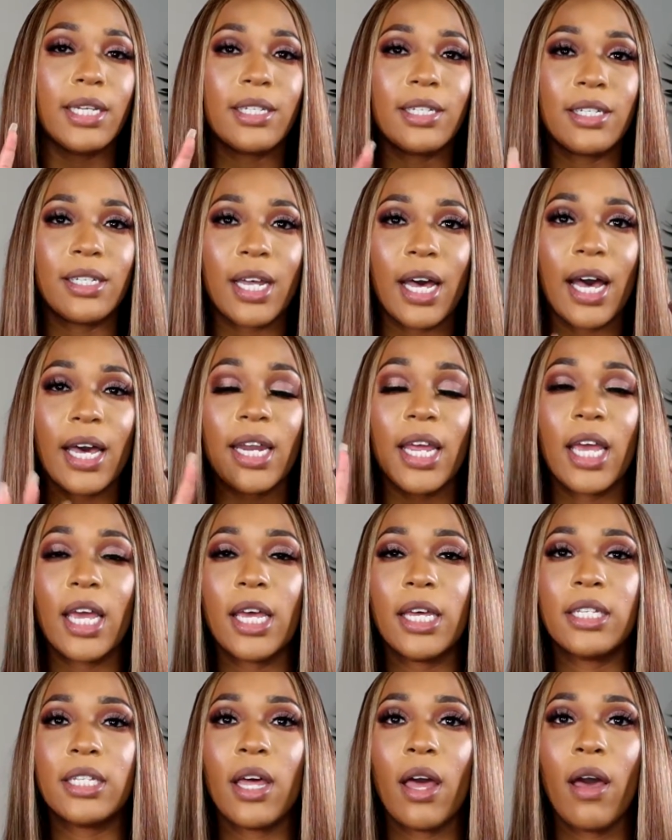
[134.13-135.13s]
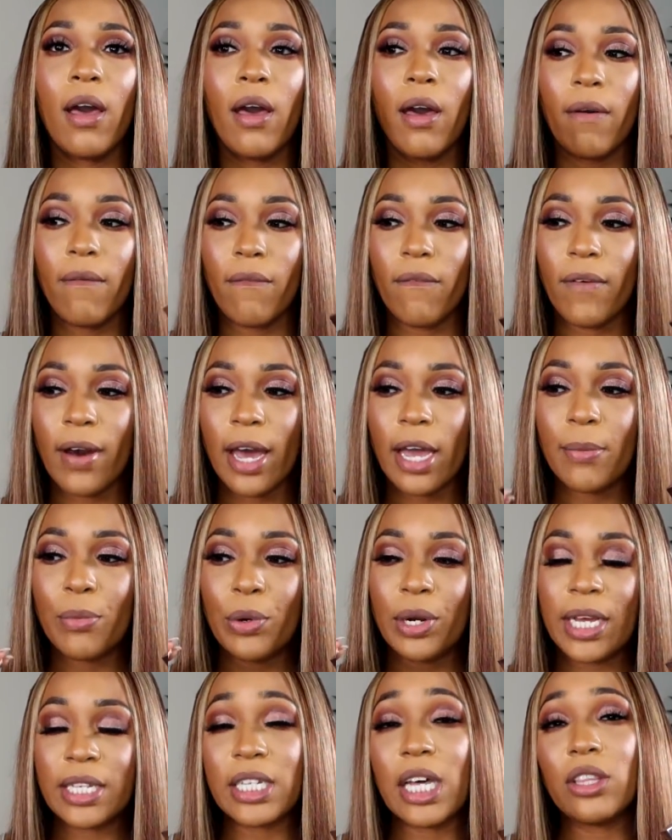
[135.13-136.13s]
It's not as
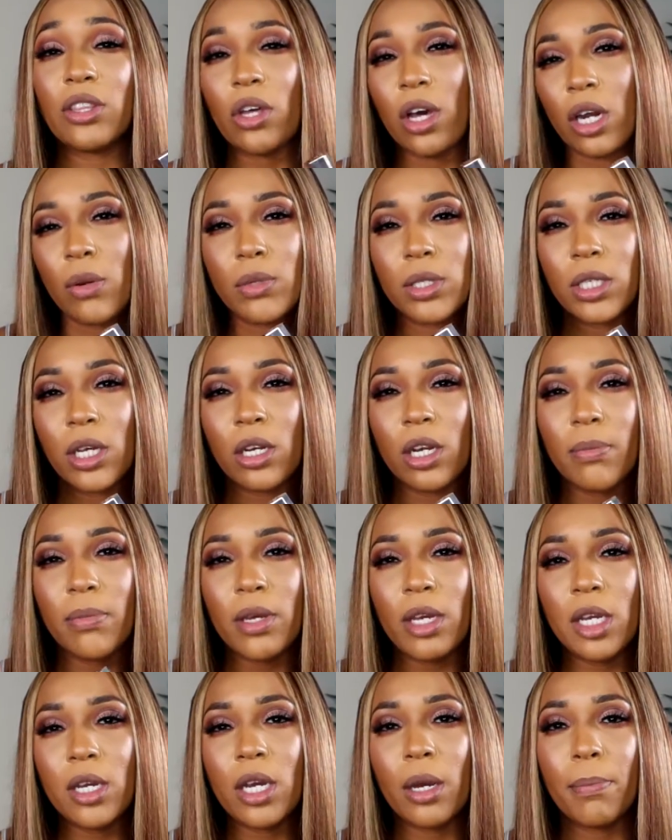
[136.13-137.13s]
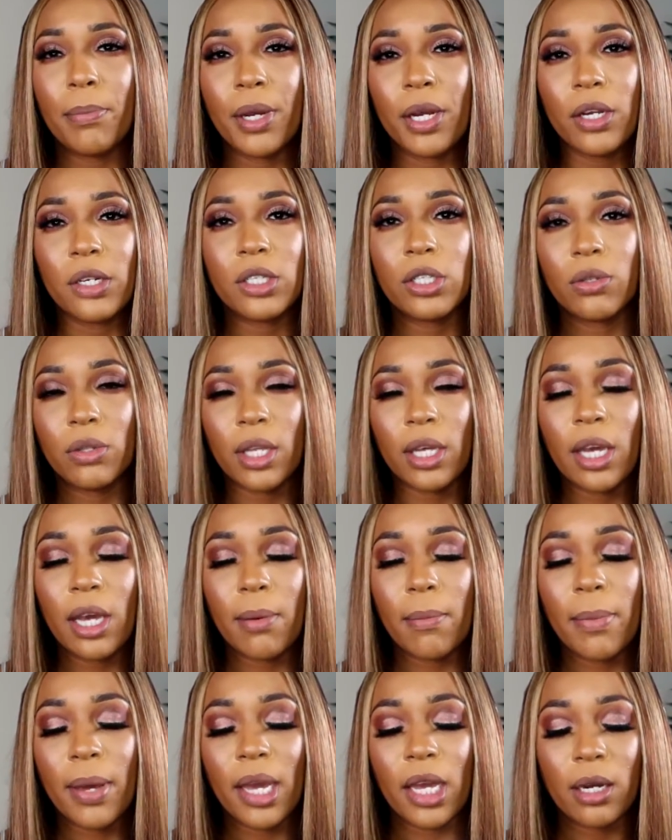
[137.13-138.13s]
vibrant as I thought it was going to be compared to the
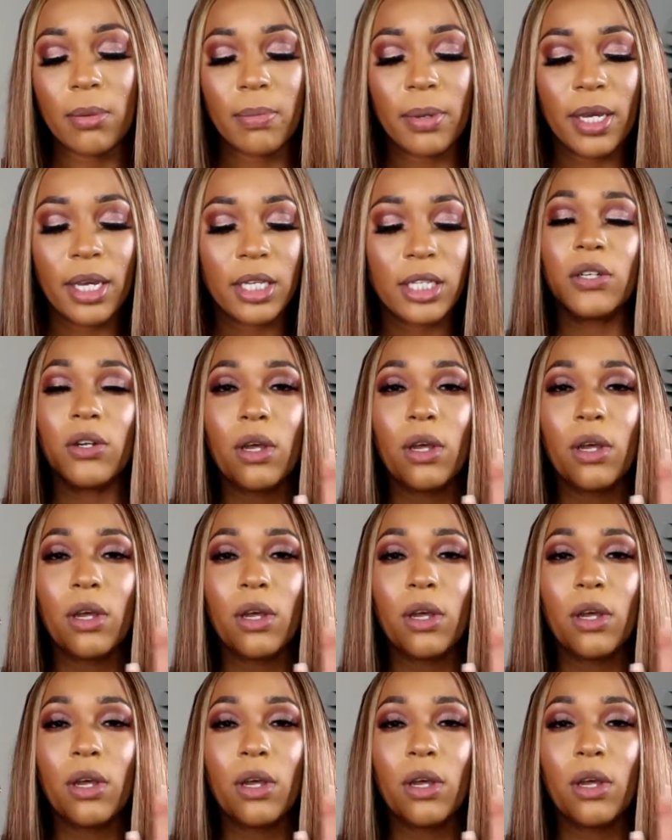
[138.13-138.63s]
campaign pics.